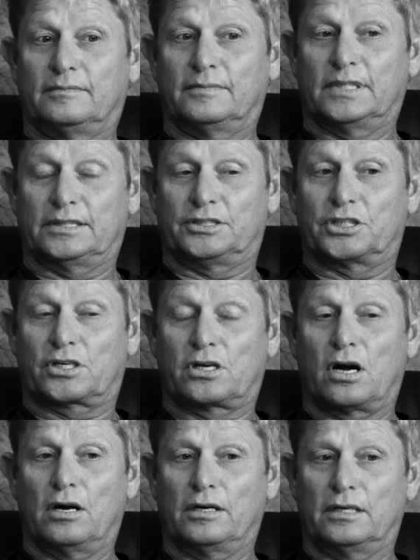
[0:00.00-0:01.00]
a
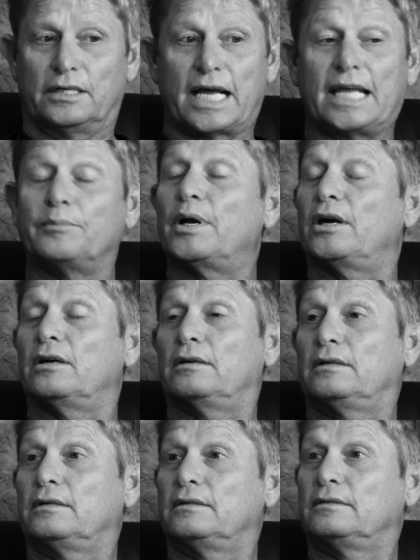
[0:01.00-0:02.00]
Jakarta
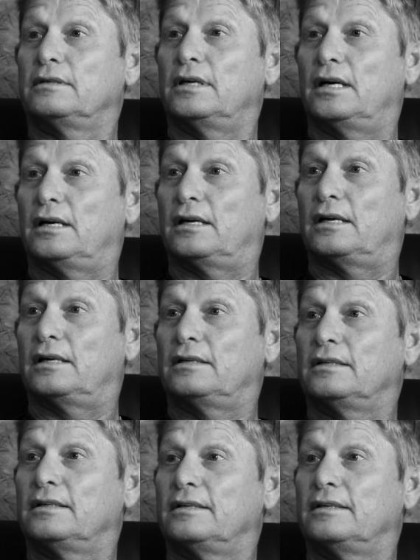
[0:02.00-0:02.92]
nightmare, uh,